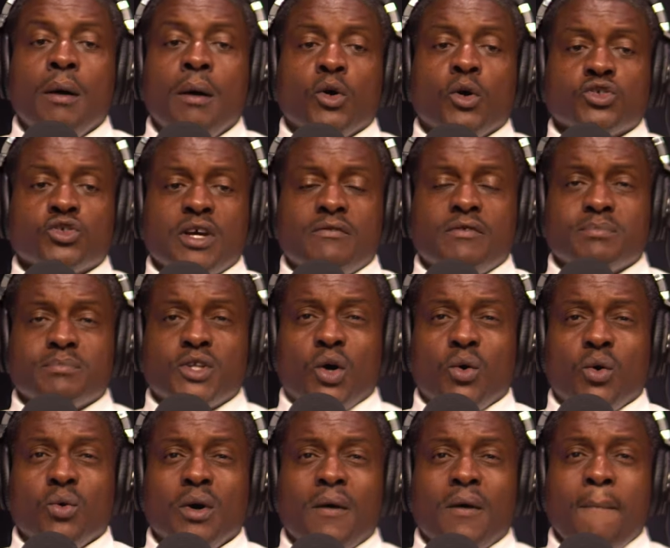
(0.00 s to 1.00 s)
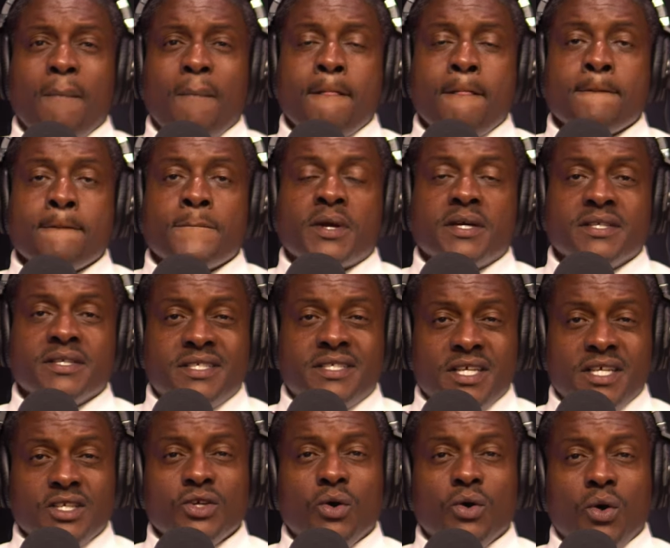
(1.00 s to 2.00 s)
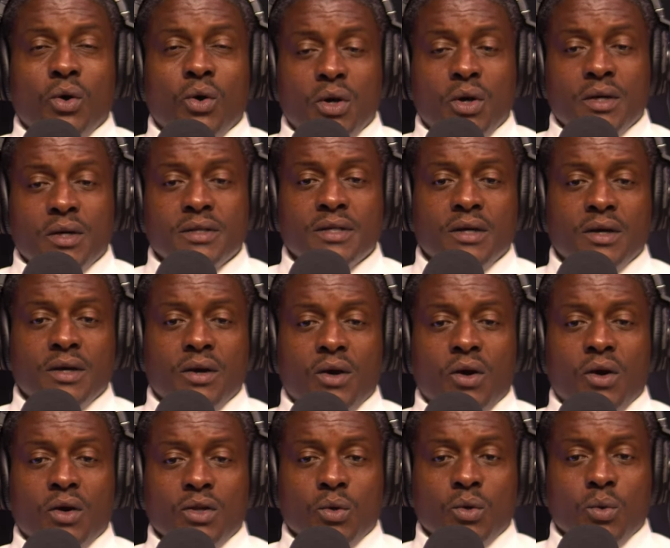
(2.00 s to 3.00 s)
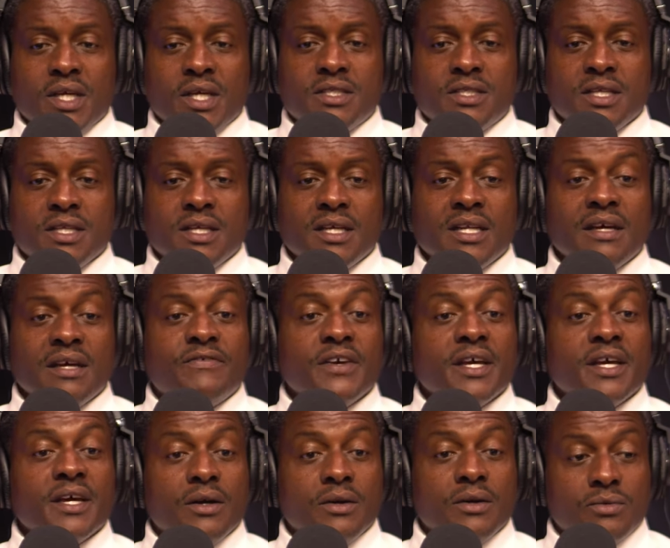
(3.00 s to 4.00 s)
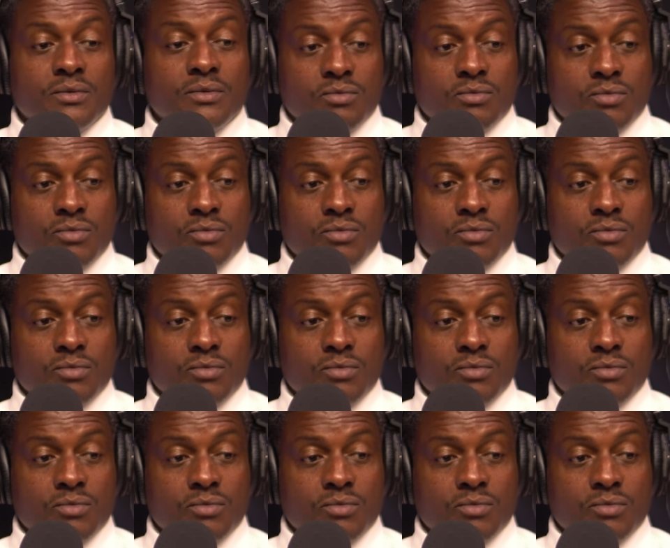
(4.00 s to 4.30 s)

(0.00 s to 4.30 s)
most of them don't continue on all the way to the NFL.